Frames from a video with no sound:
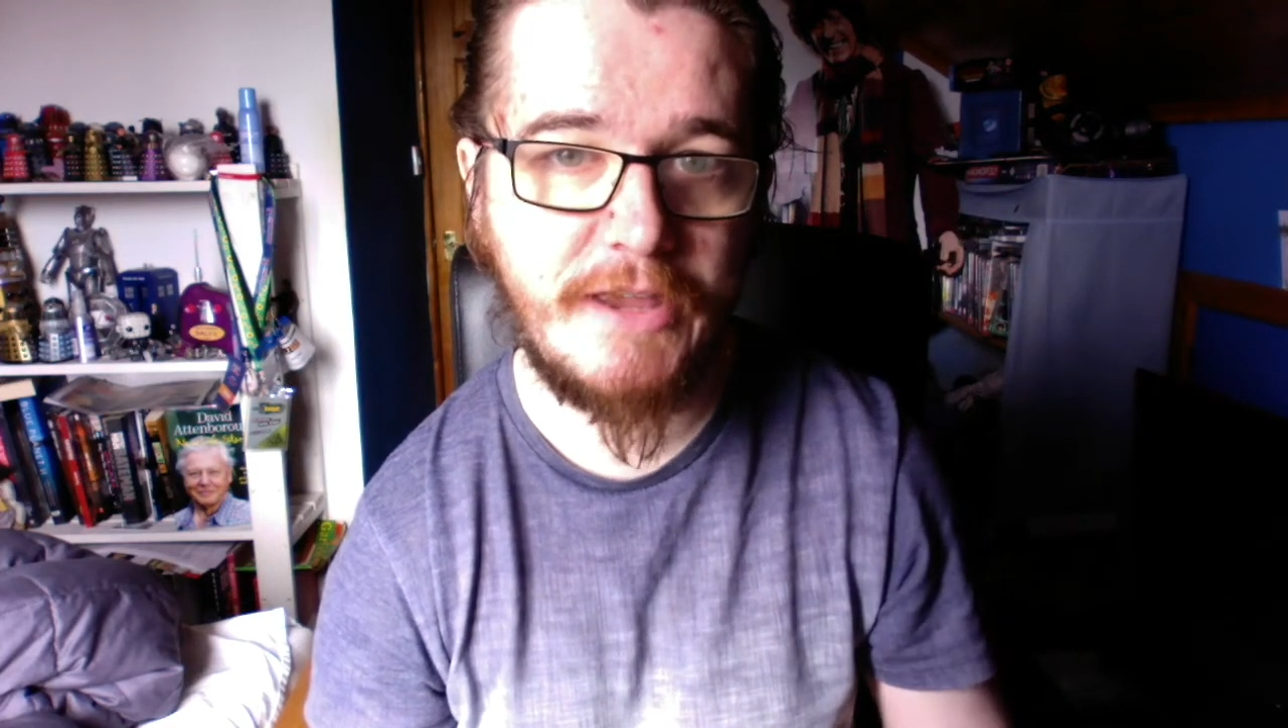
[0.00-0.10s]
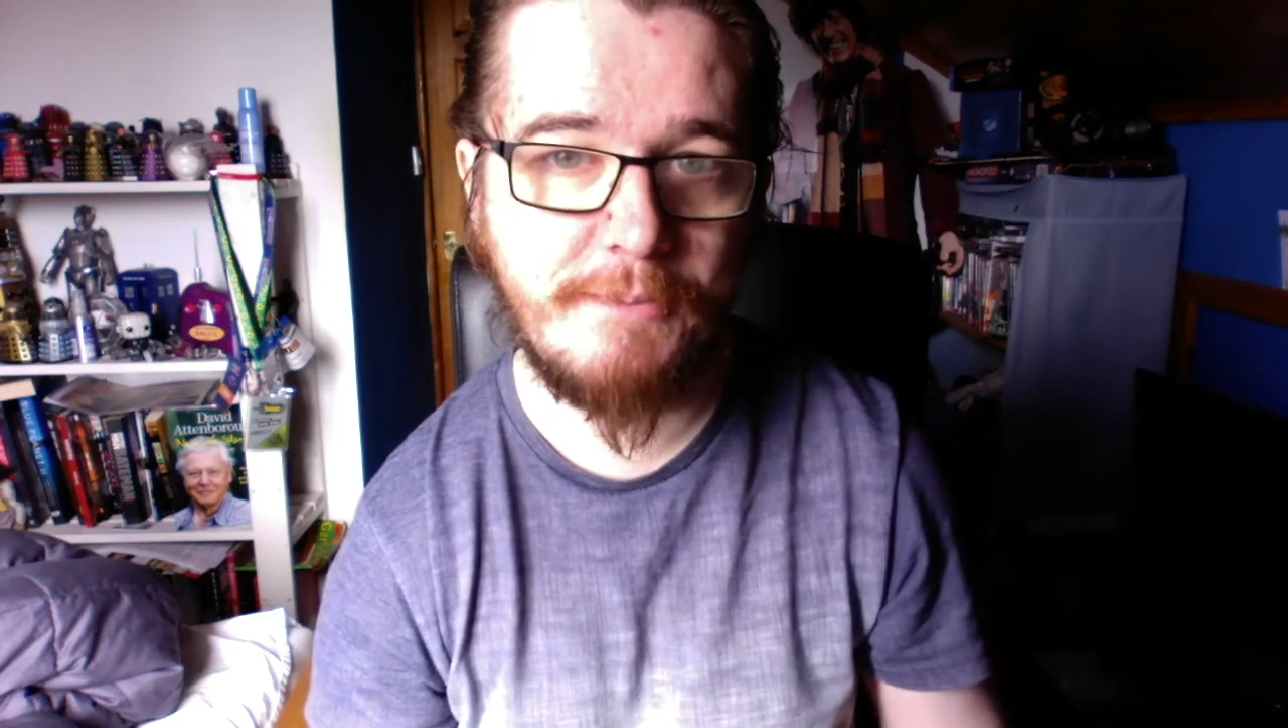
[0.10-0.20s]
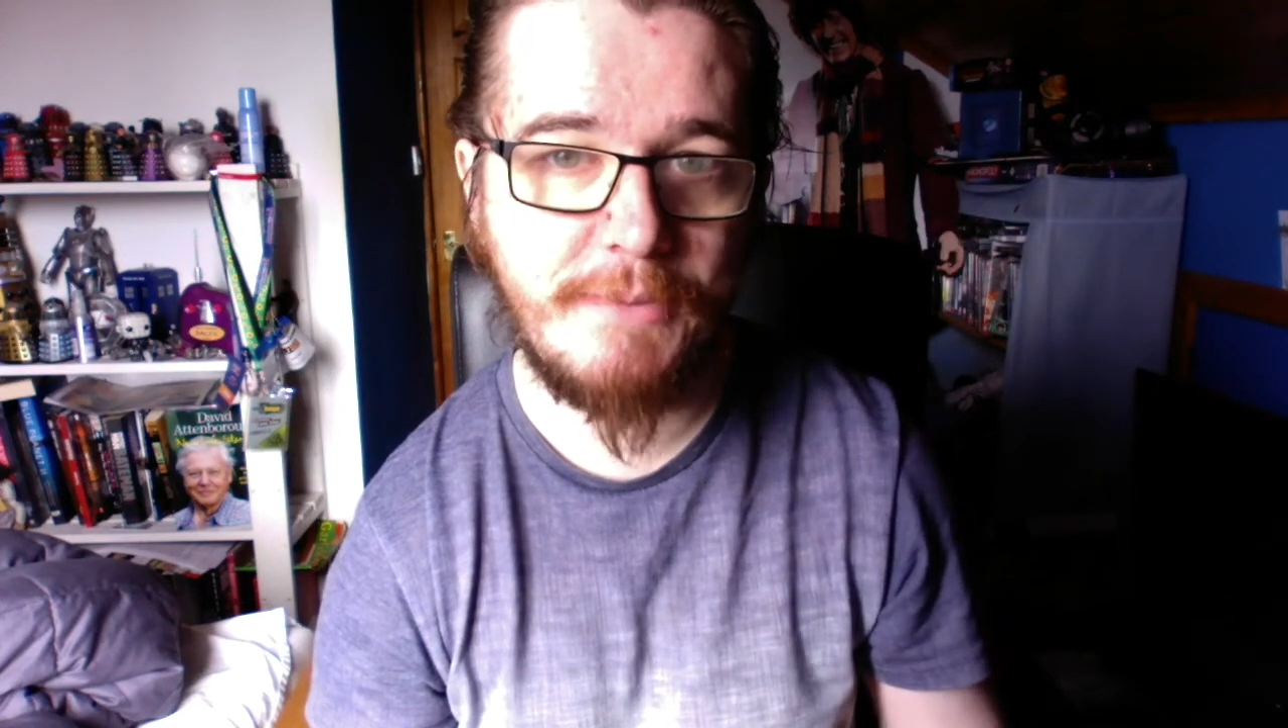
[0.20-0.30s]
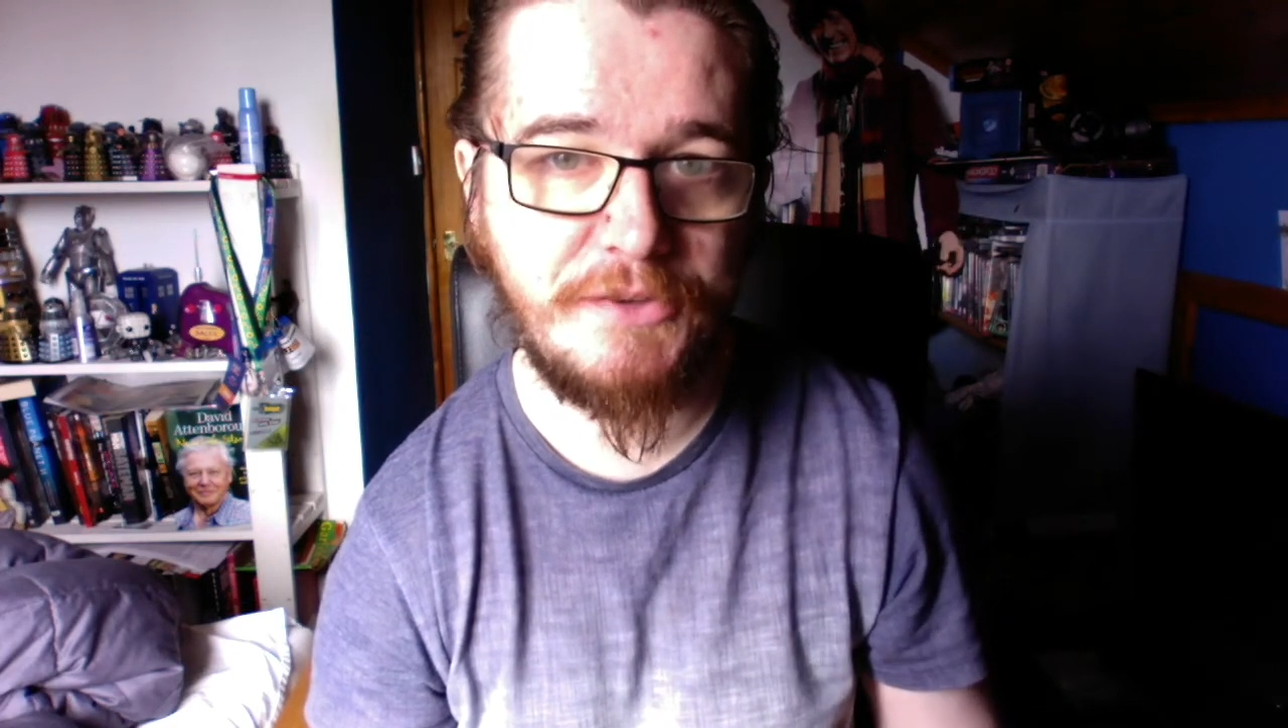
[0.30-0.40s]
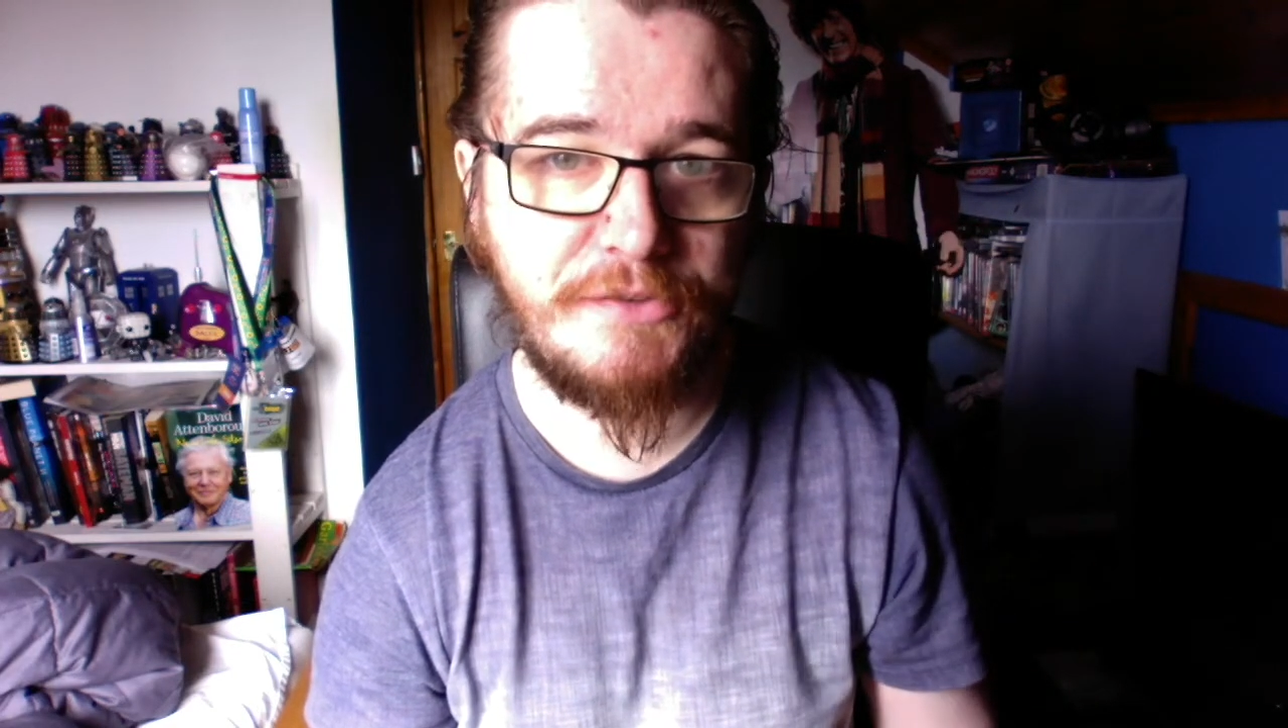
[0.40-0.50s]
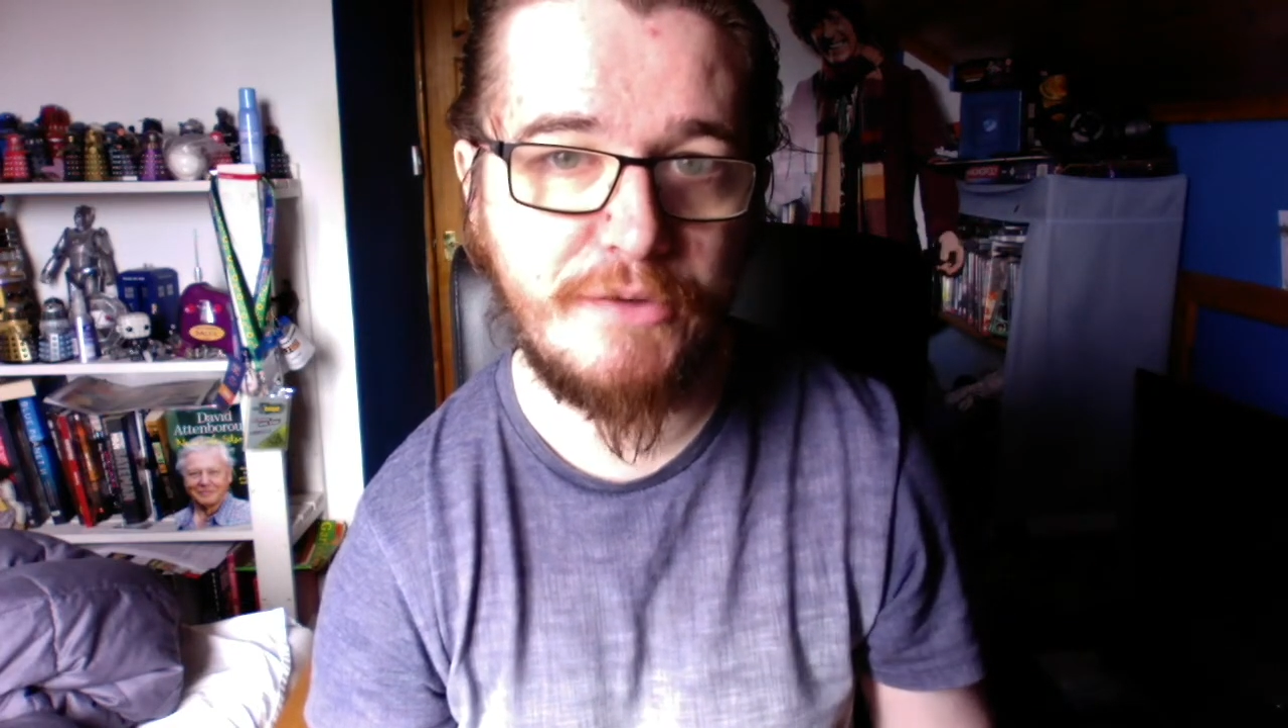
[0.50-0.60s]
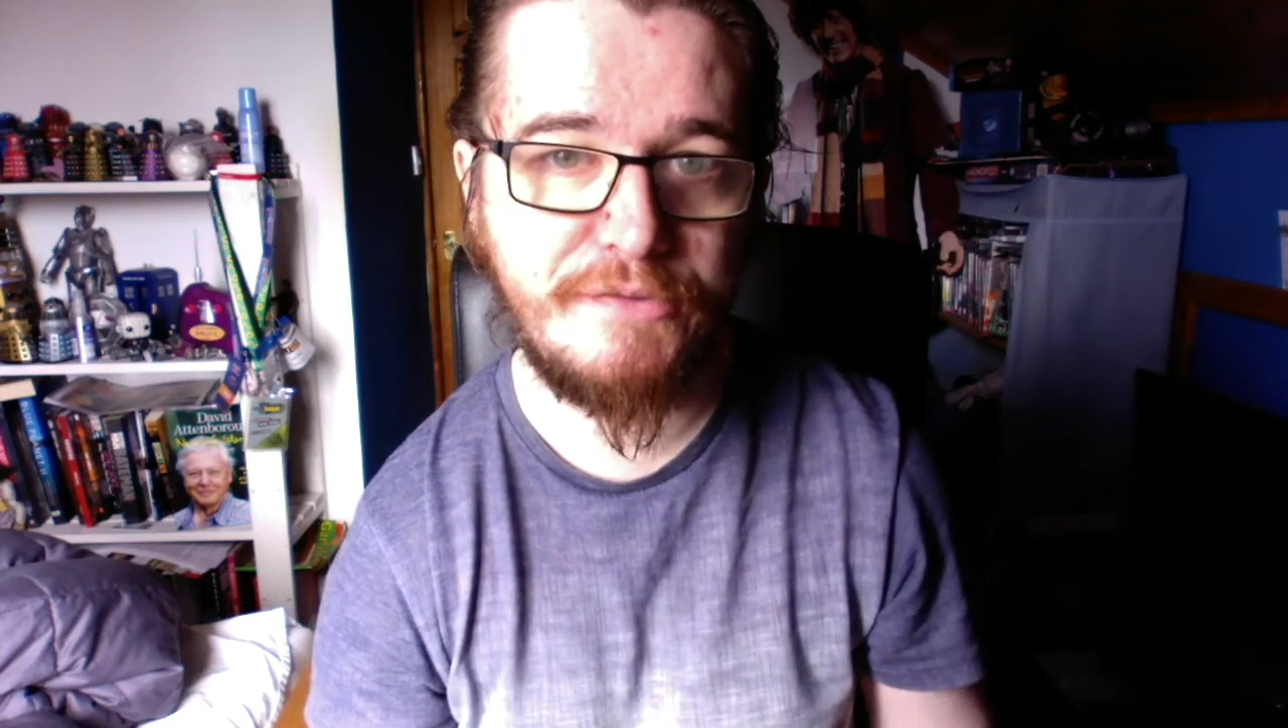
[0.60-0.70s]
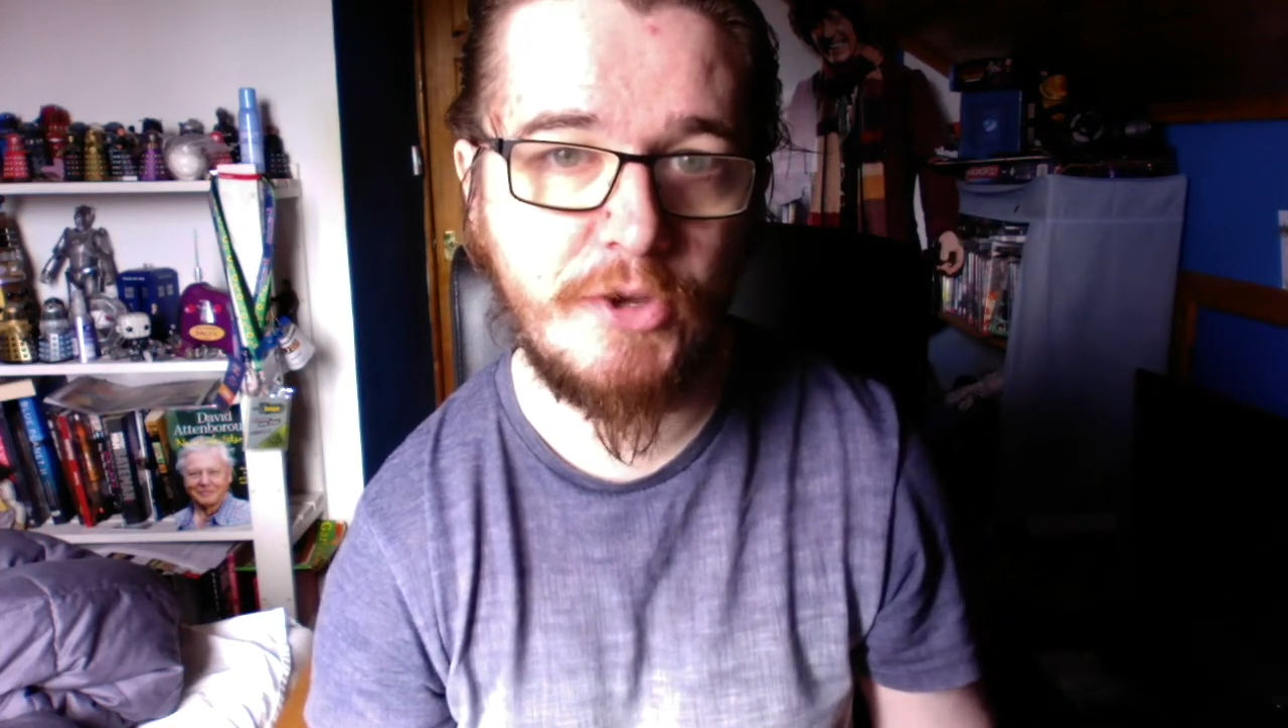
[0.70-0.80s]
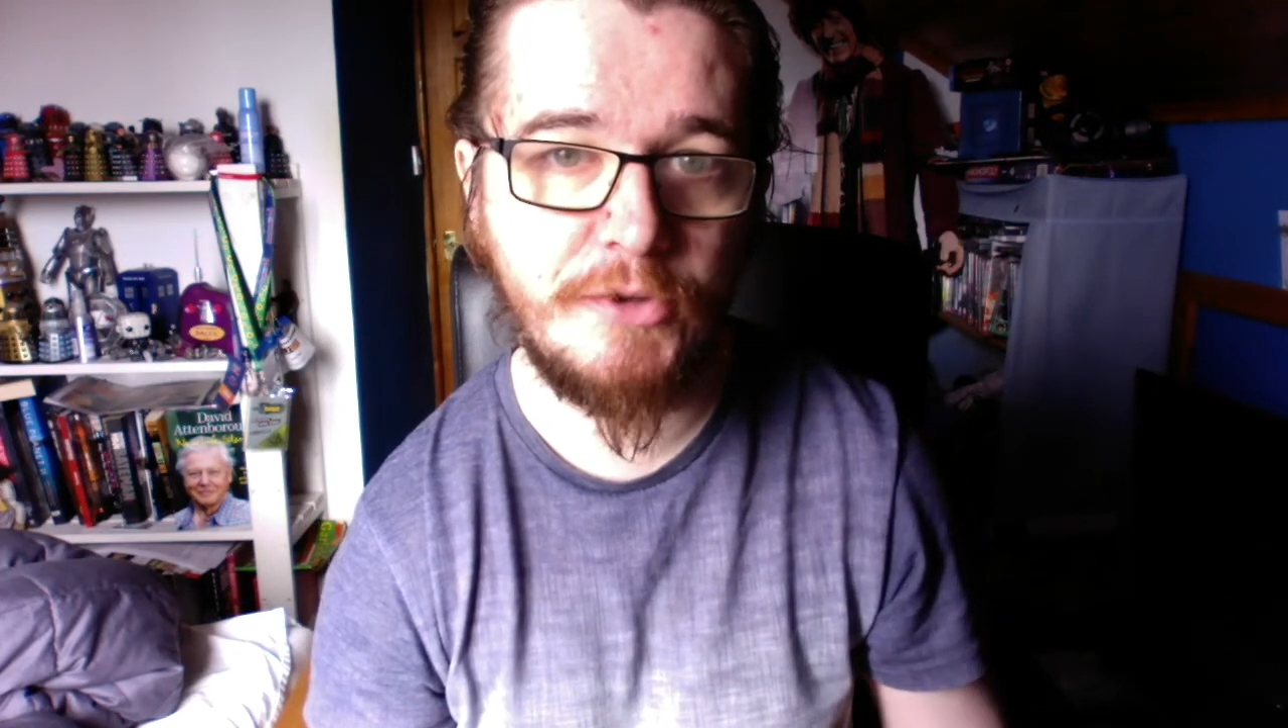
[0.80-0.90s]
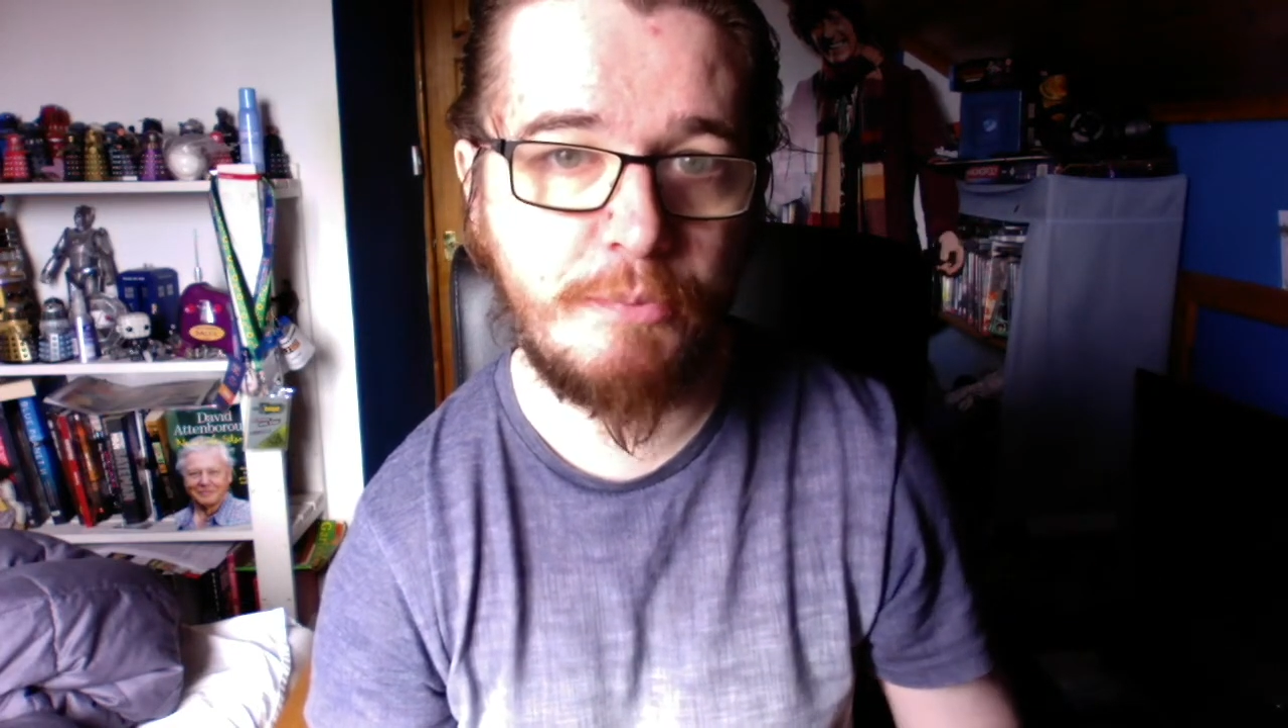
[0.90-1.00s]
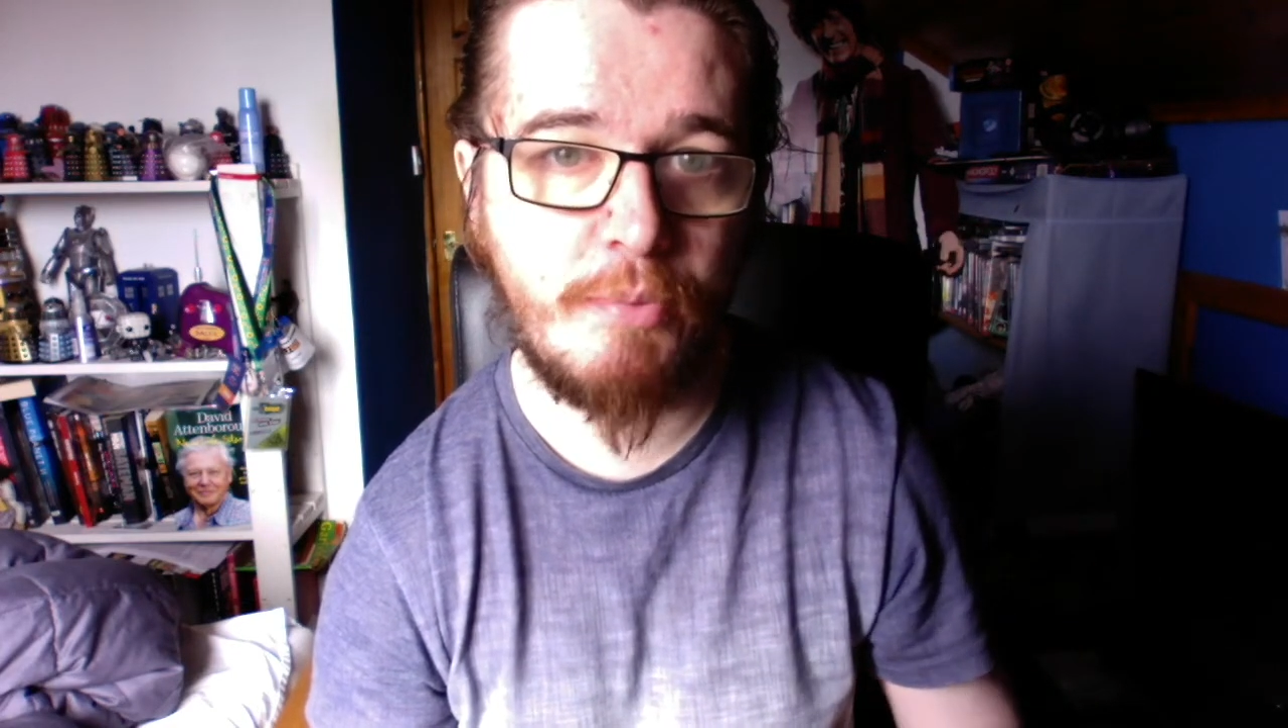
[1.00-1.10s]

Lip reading: get myself good